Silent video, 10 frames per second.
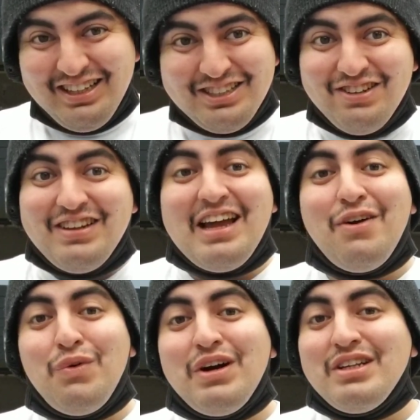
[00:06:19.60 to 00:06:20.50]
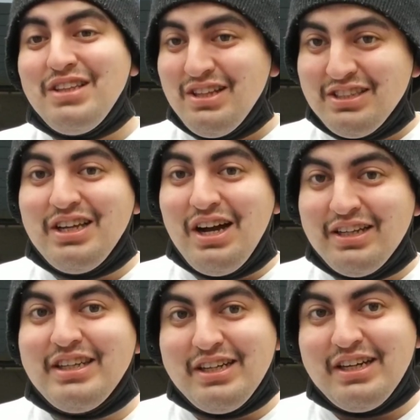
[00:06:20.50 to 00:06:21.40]
So that was
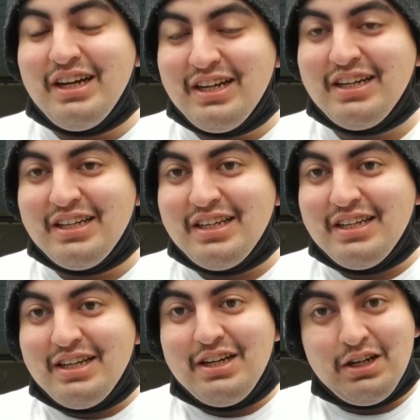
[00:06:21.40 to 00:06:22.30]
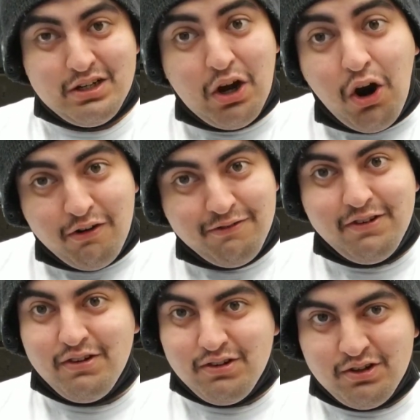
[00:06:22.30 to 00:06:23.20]
Lasagna, a
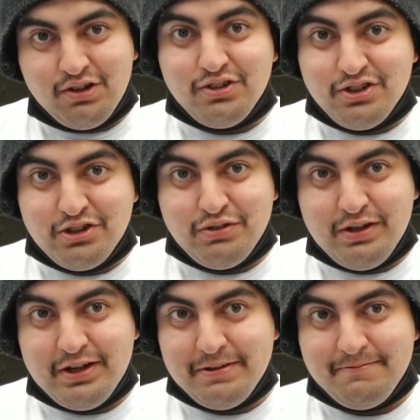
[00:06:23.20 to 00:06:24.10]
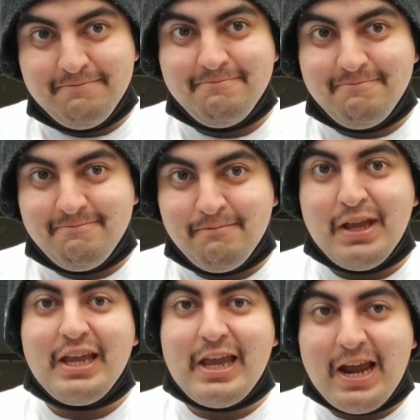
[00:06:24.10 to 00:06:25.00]
Garfield cartoon.
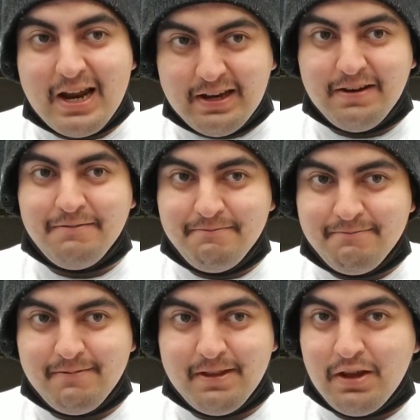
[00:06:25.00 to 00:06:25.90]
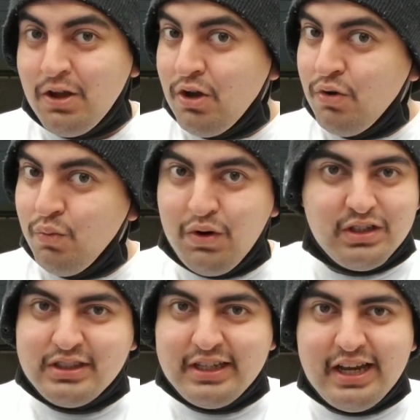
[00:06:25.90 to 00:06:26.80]
MeatCanyon.
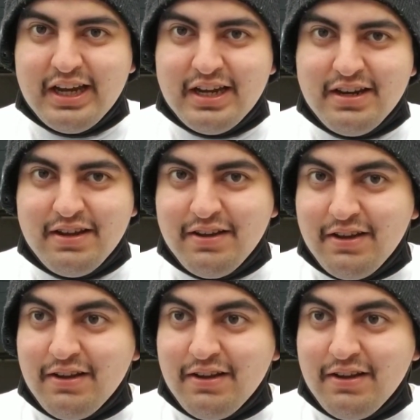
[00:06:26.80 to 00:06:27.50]
Once again,